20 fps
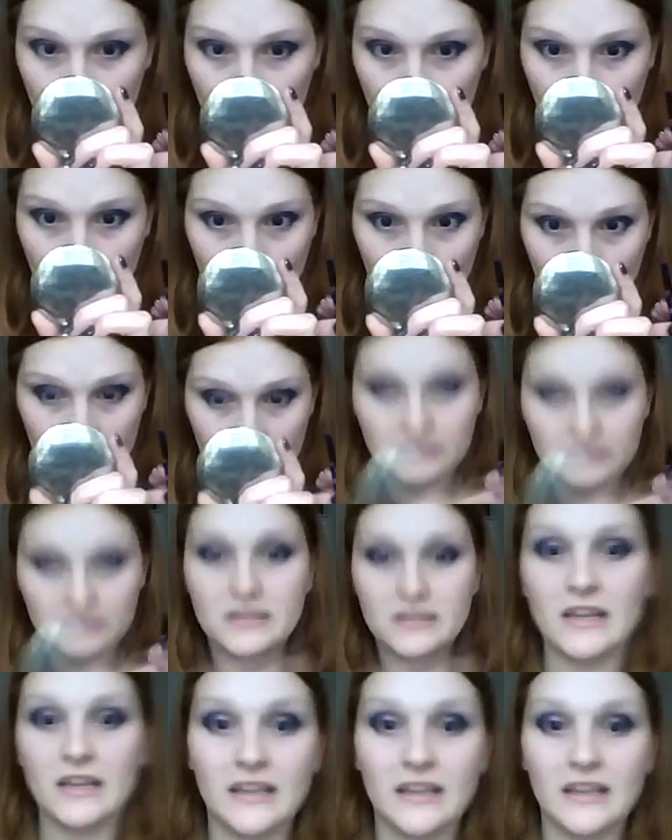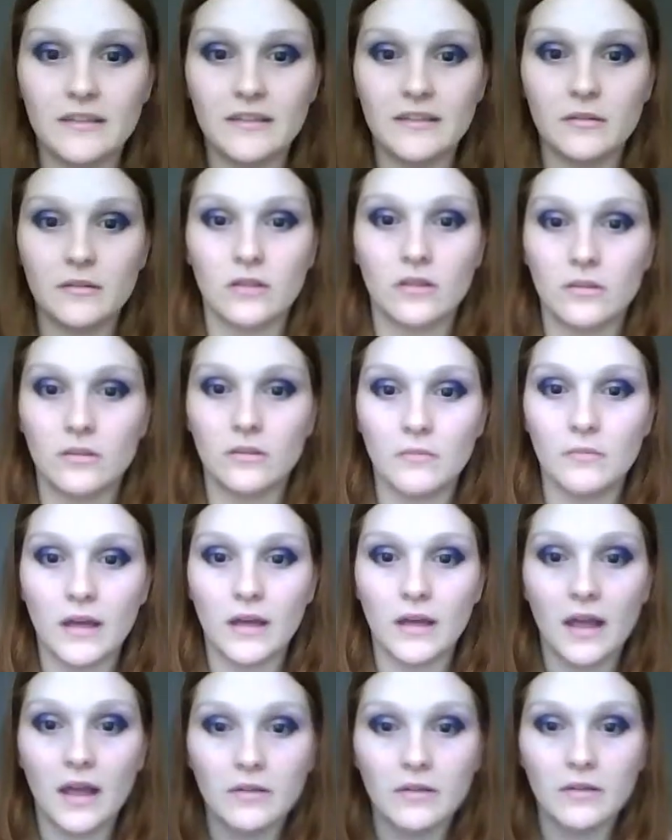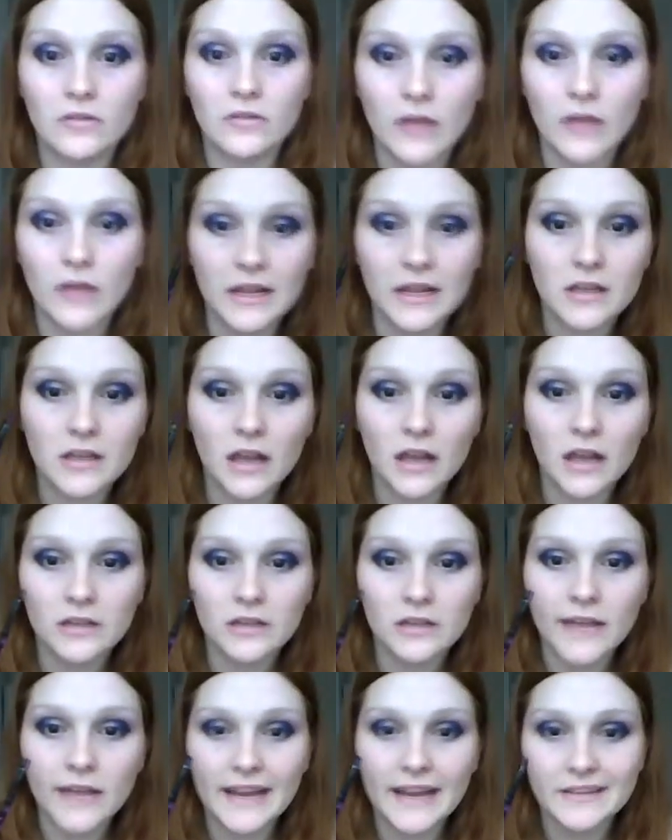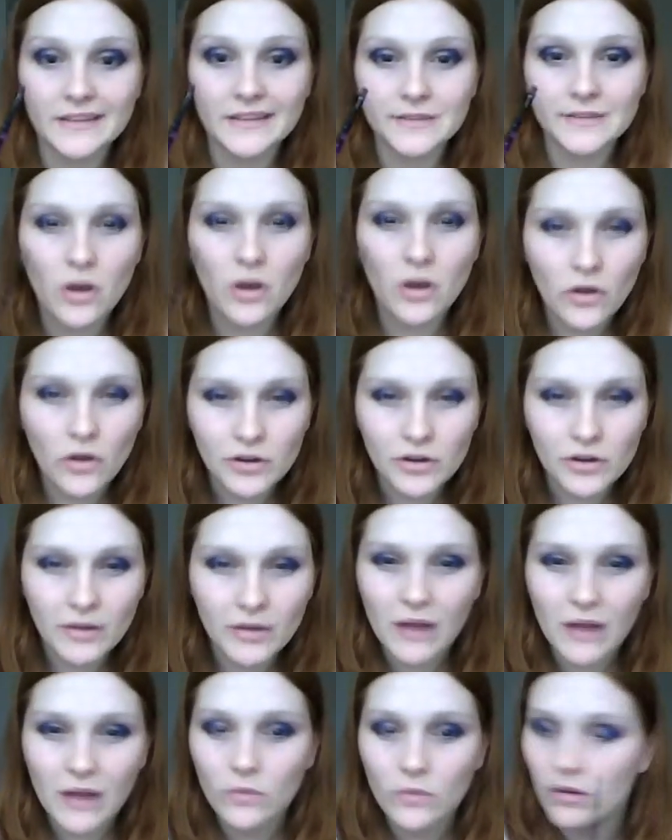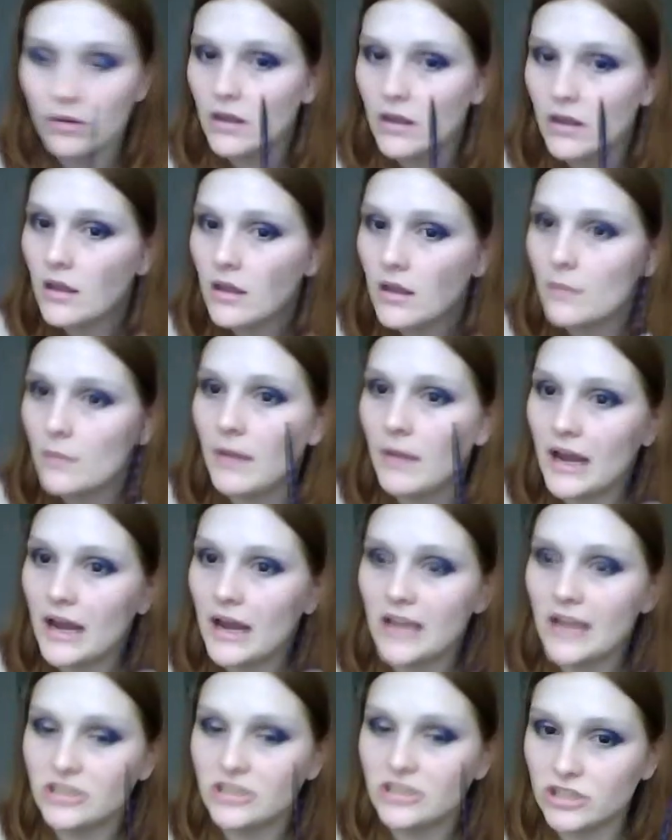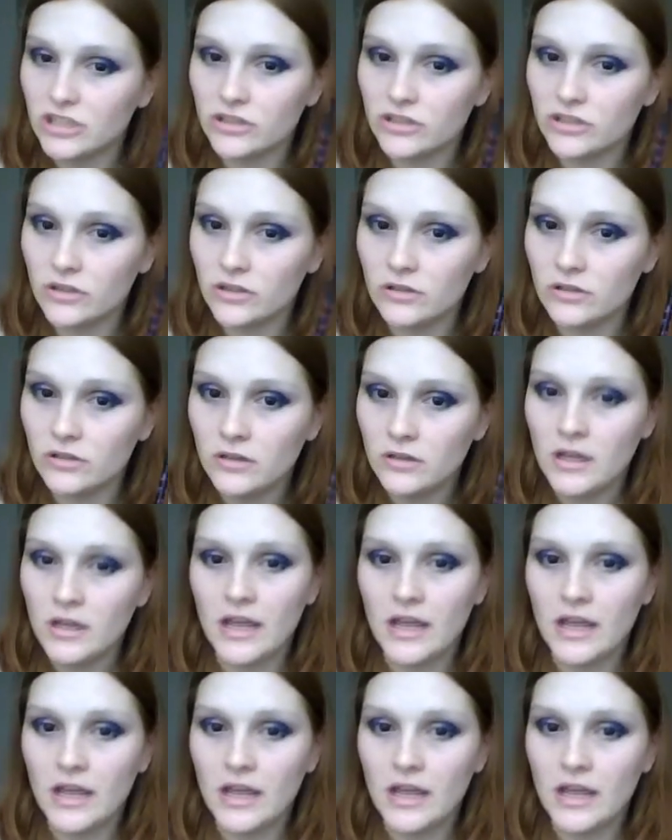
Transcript: and as you can see, I kind of corner out my eyeshadow.